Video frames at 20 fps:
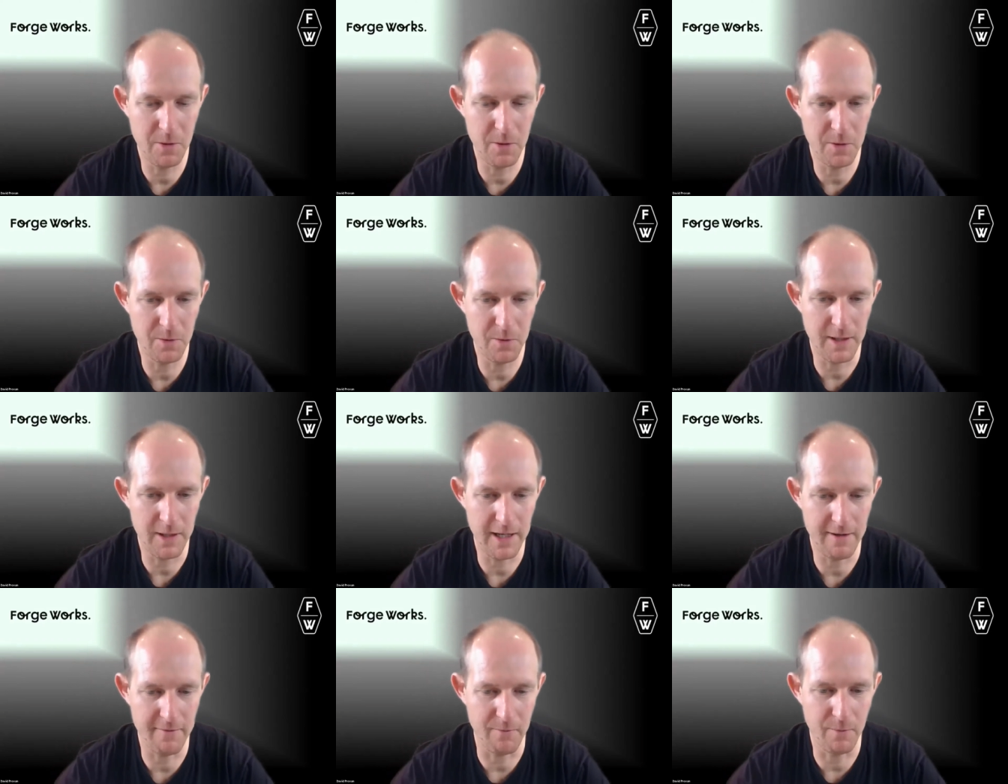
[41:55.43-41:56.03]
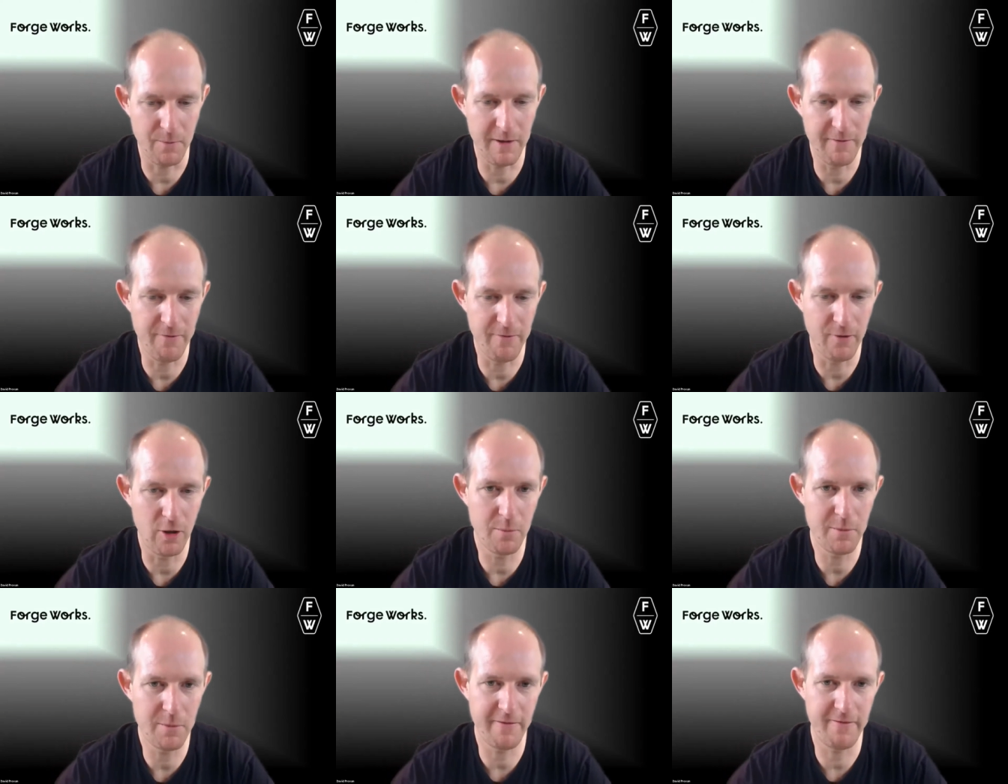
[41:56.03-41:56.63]
people have
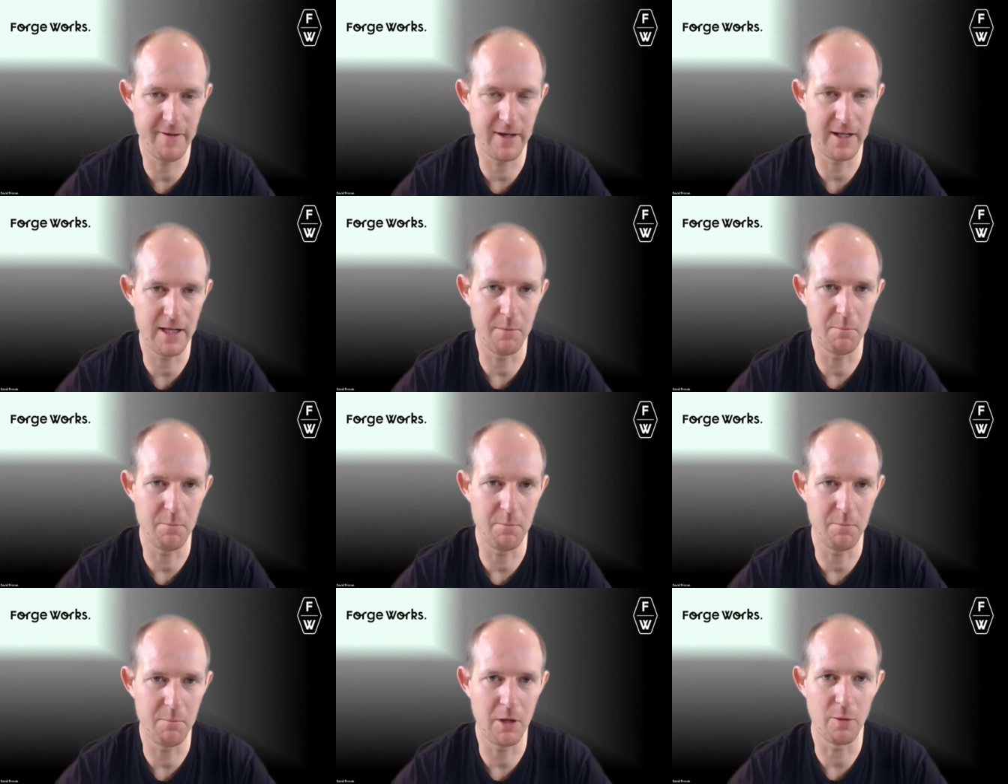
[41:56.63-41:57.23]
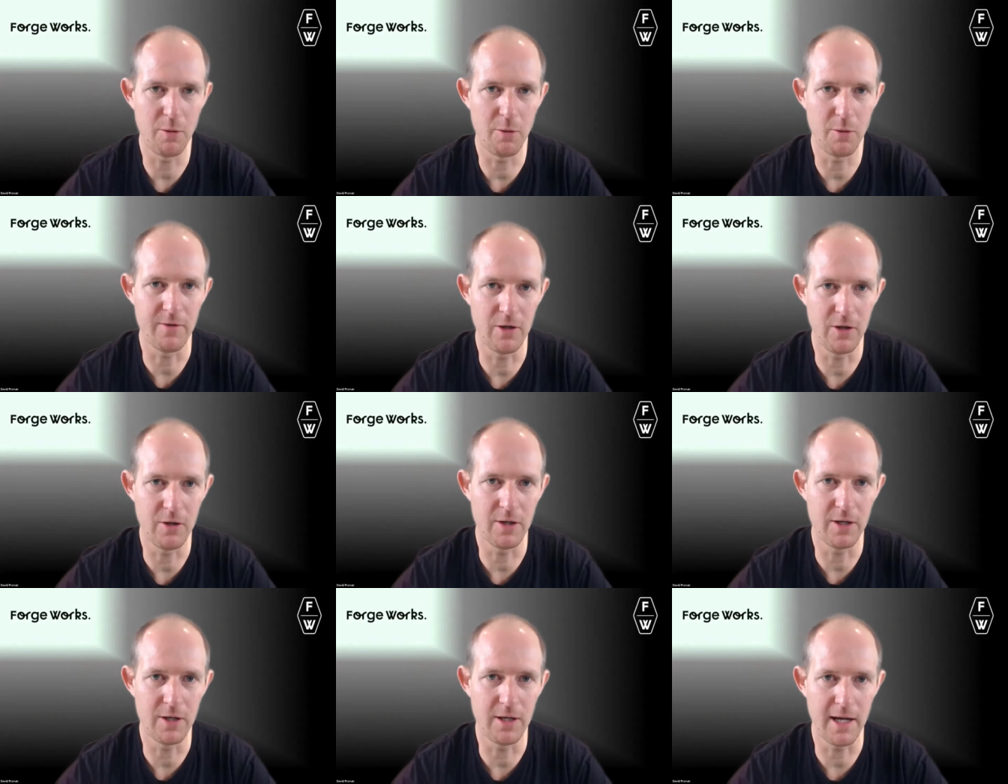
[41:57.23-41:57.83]
we formed a fairly
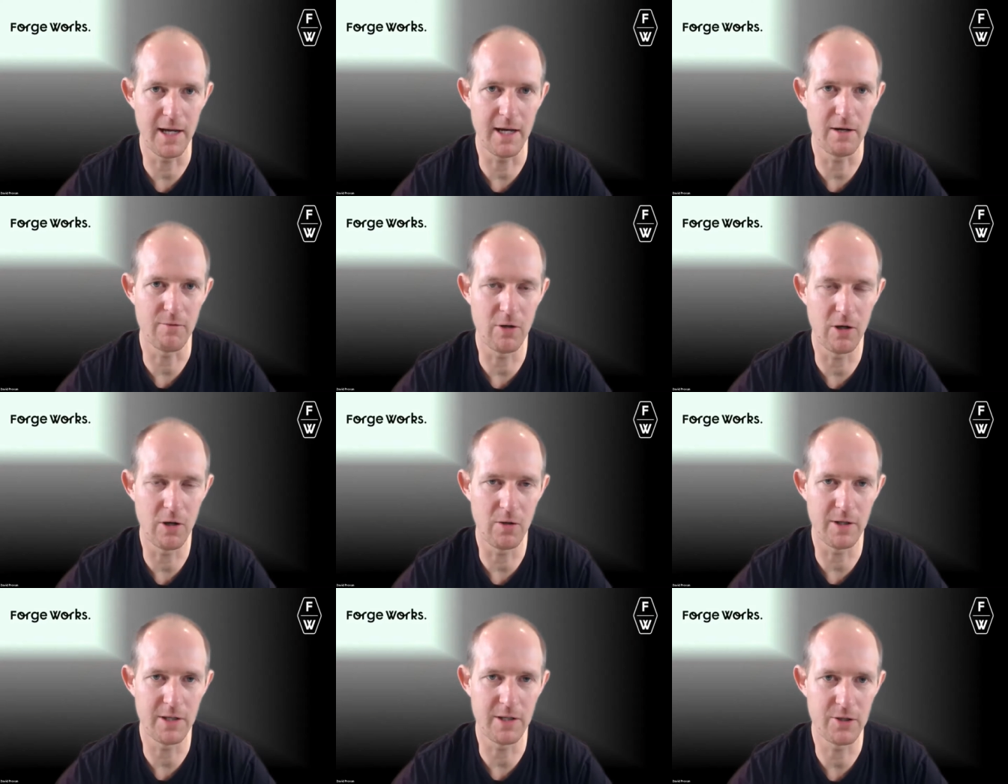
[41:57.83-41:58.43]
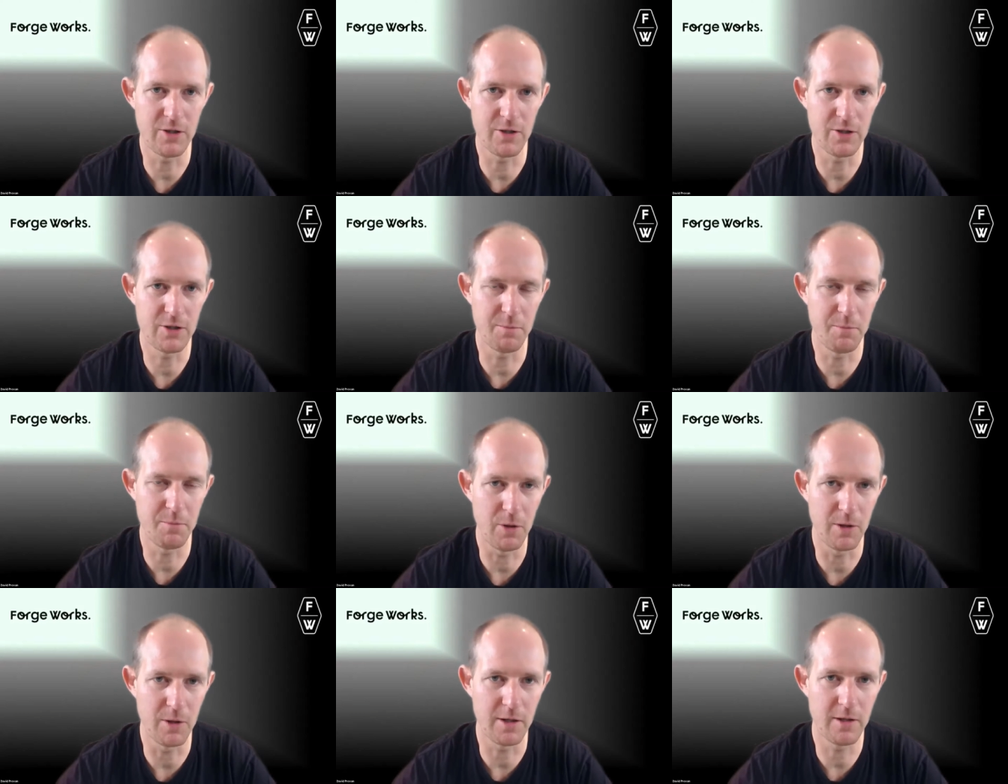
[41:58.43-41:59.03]
myopic view that our role is
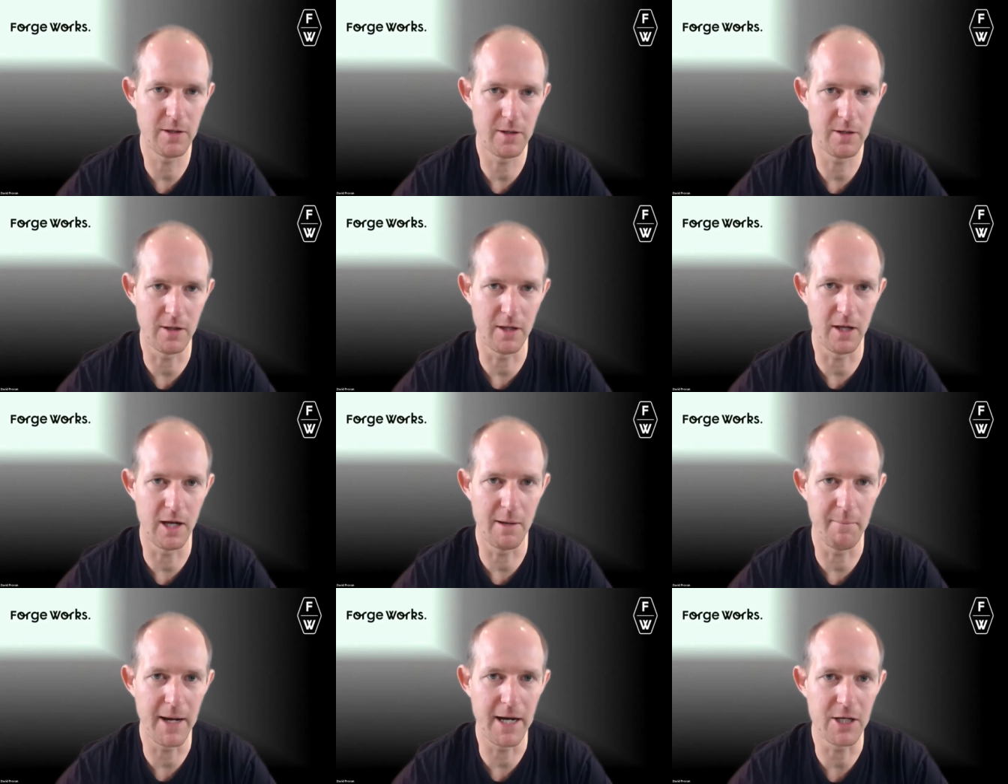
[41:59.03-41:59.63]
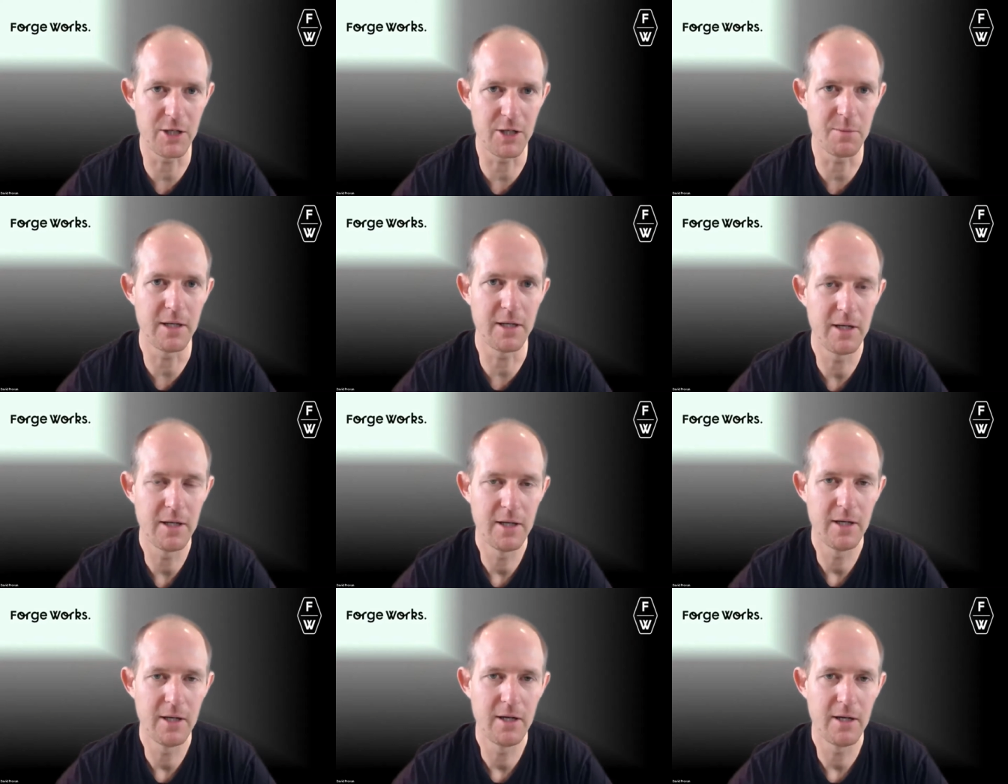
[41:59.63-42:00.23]
to support line
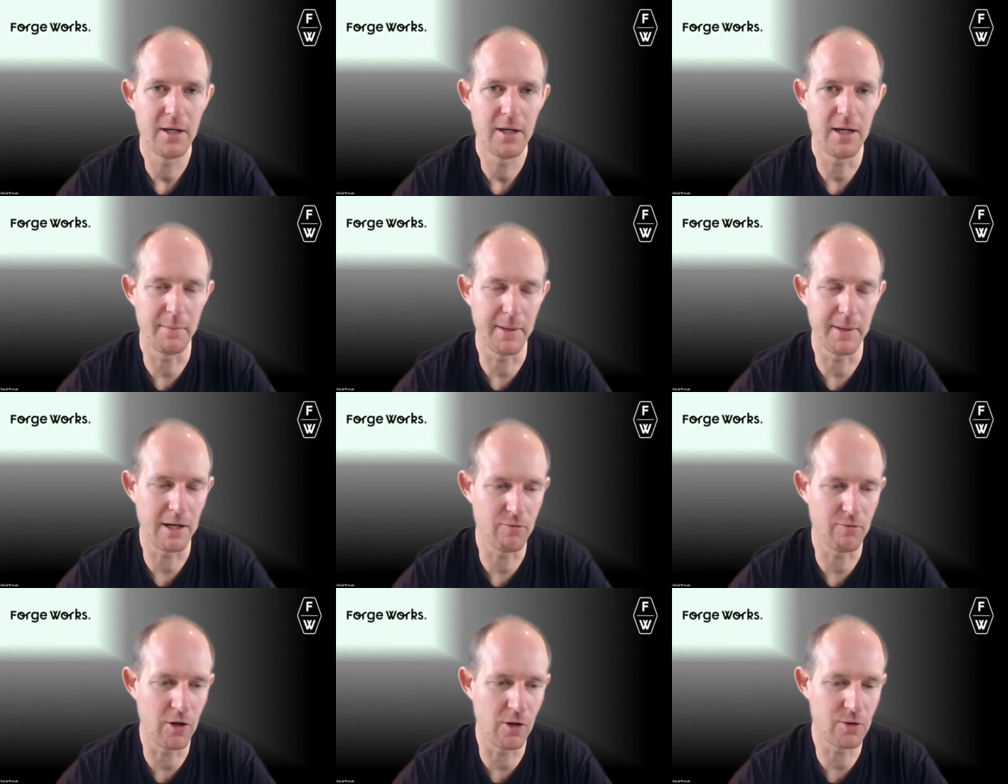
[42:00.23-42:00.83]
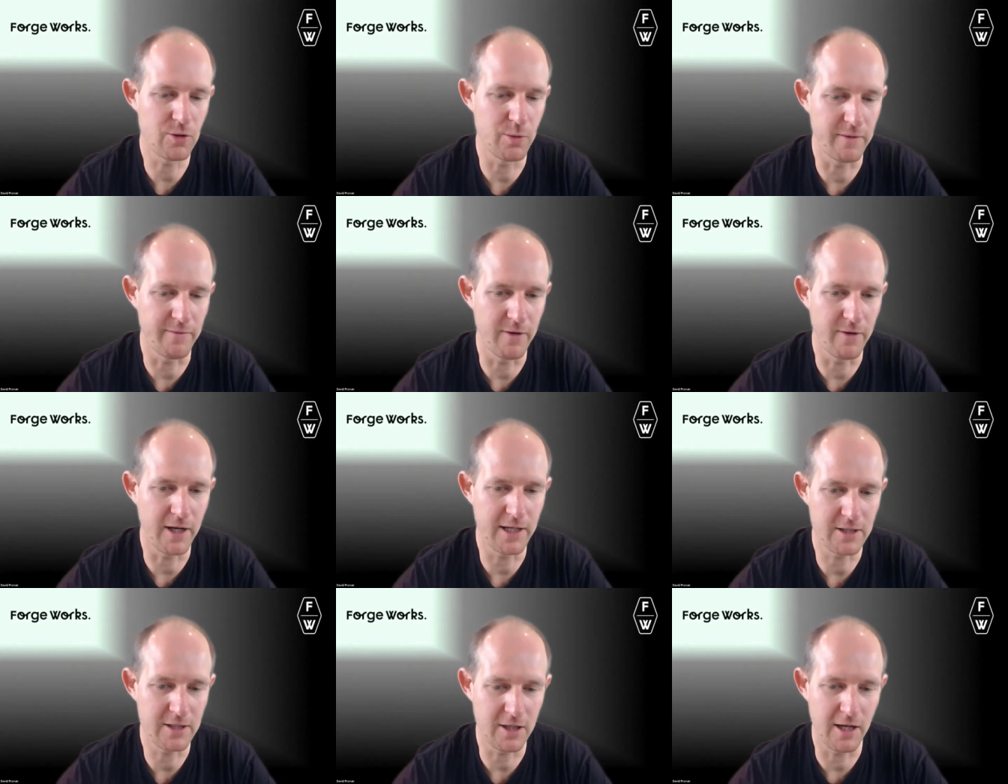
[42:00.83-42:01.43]
management um, our roles
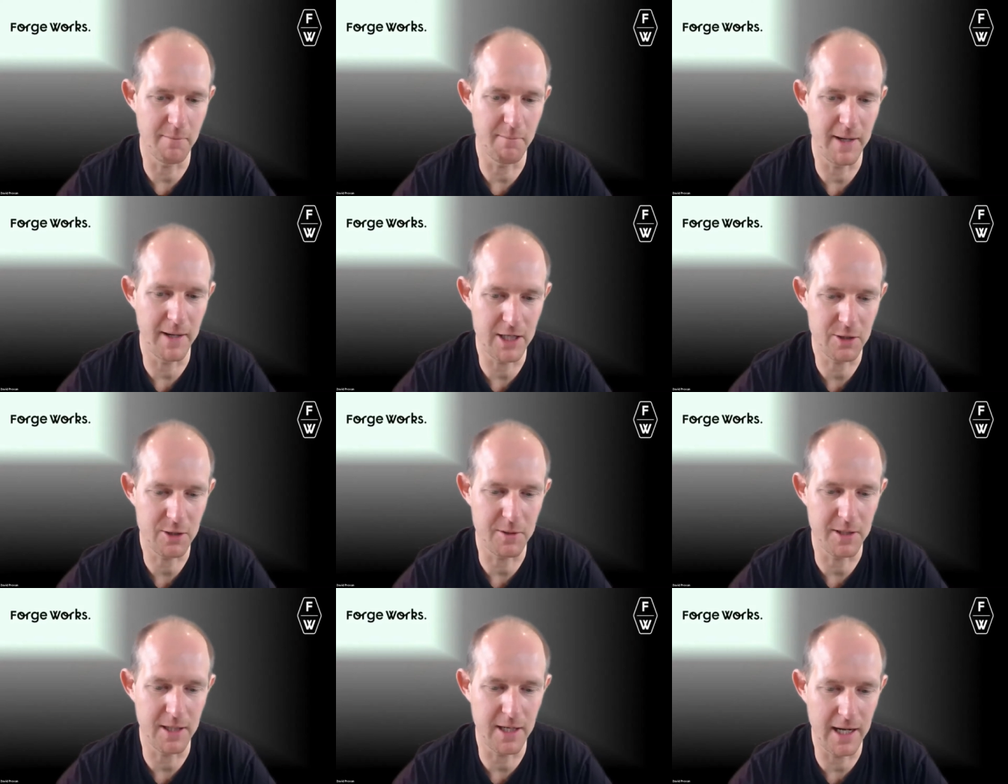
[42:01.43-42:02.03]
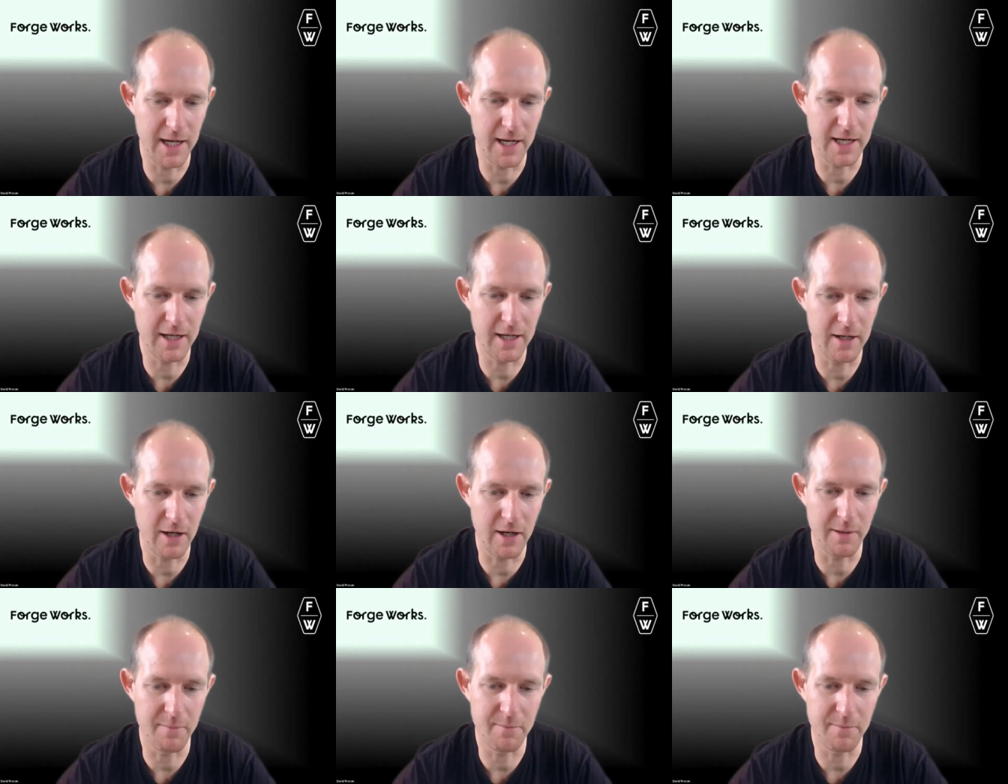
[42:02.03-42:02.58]
to advise line management and